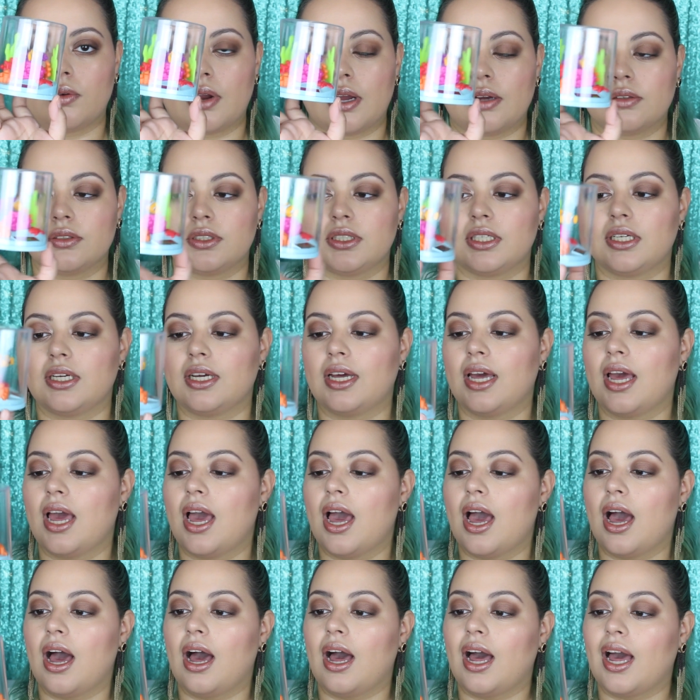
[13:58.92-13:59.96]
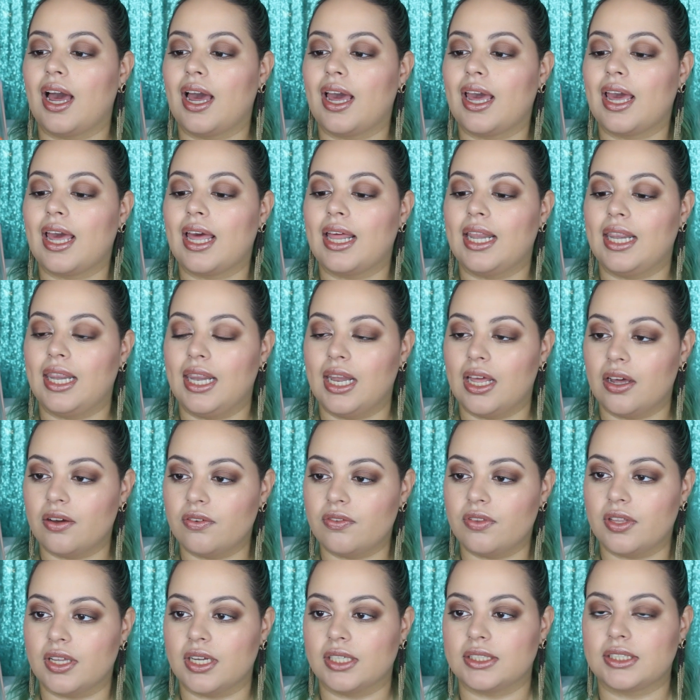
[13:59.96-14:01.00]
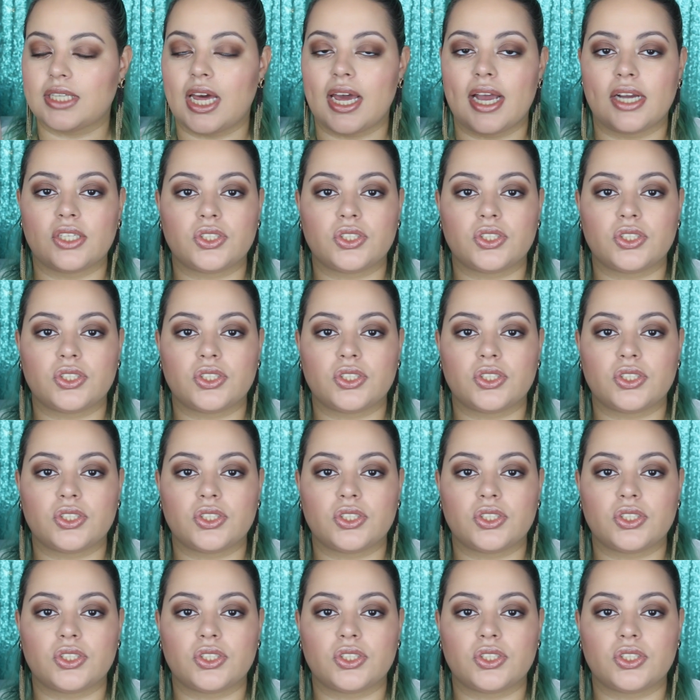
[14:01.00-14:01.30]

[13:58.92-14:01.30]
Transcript: around it. I love this. I